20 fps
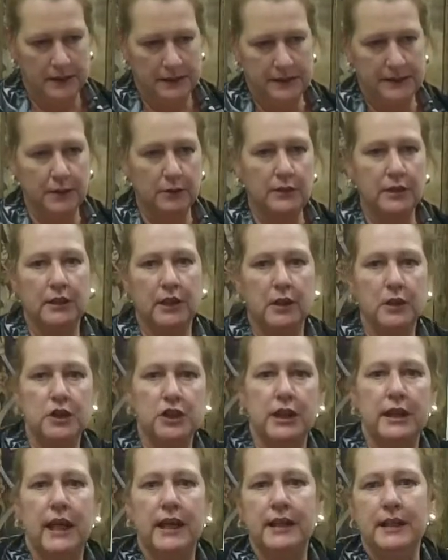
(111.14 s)
So
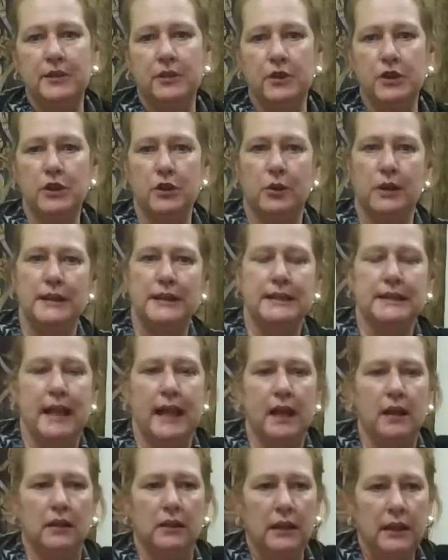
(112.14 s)
negotiating your short
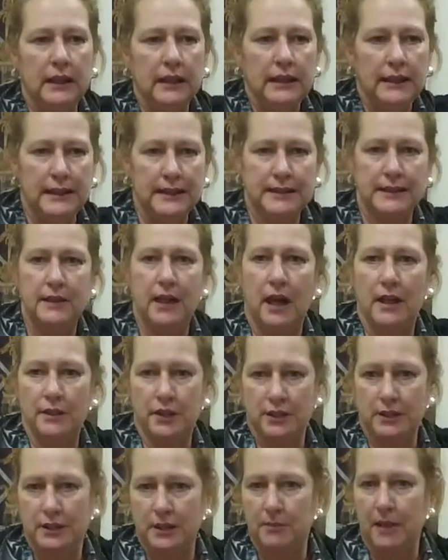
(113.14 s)
sale is not
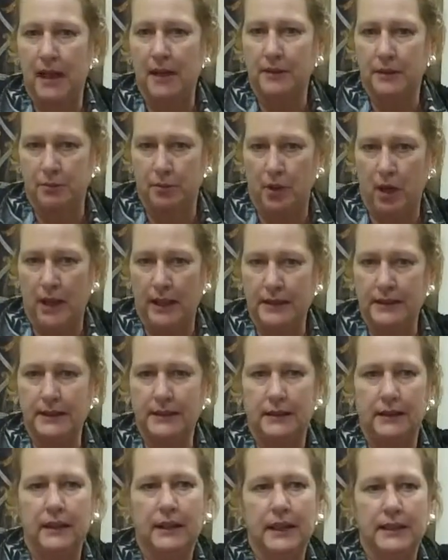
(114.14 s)
just about the
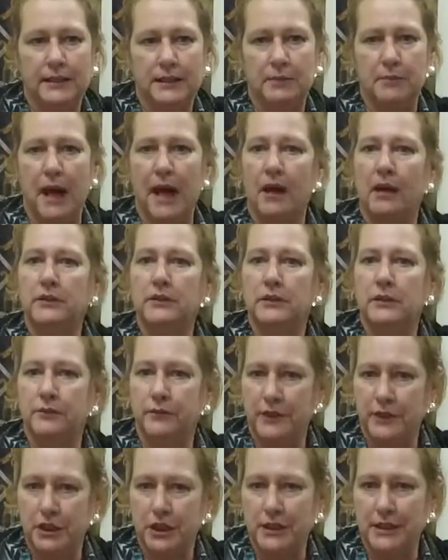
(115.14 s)
price. It's about
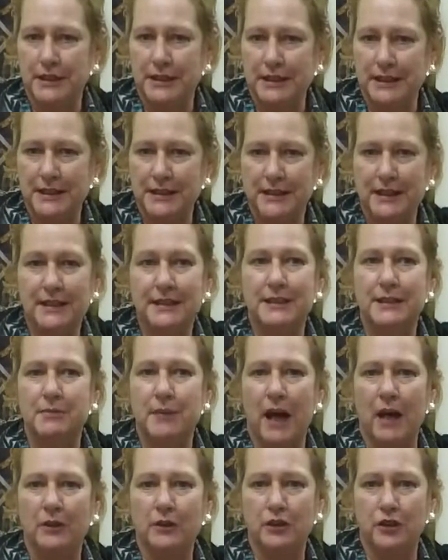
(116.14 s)
deficiencies. It's
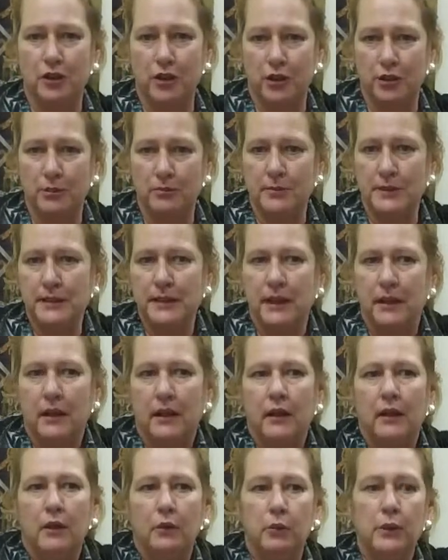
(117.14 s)
about terms.
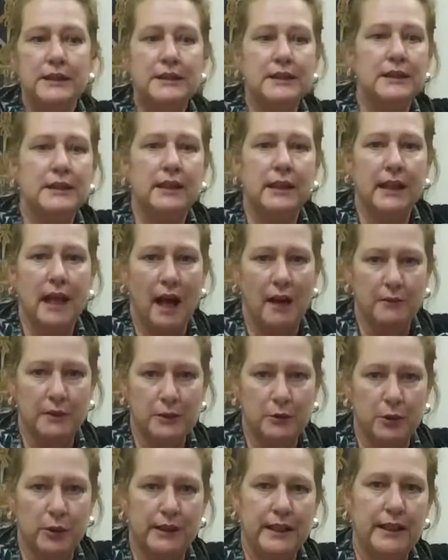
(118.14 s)
Recently, I
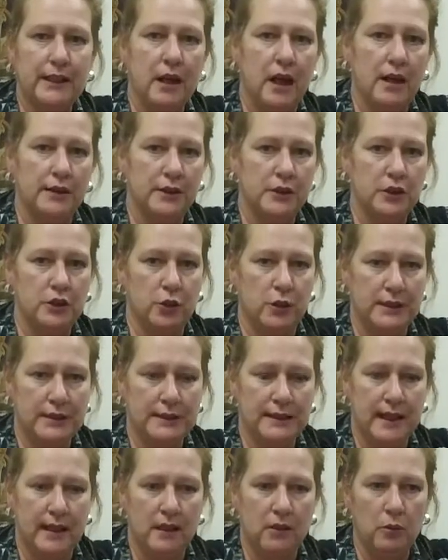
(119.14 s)
was working on a short
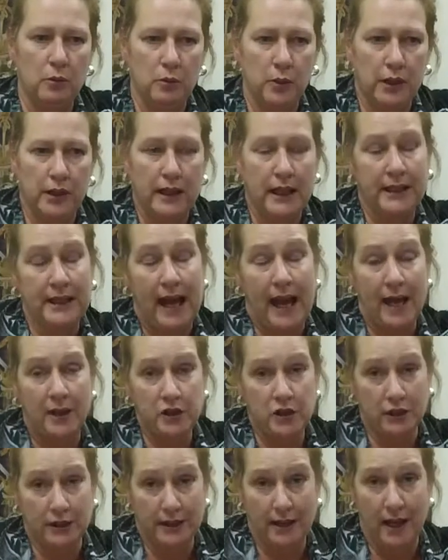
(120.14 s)
sale where I had
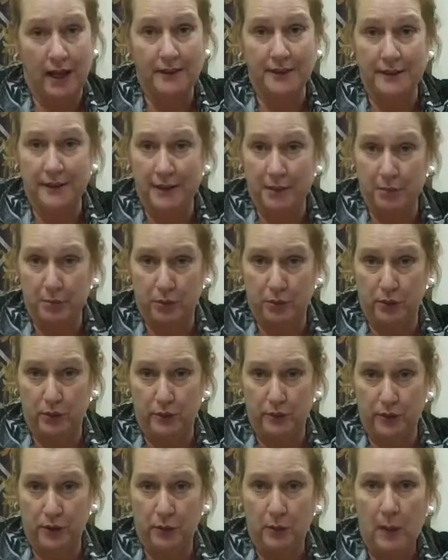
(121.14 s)
actually gotten the
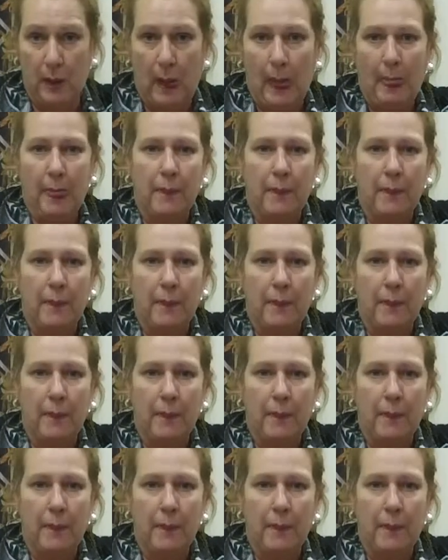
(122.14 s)
approval.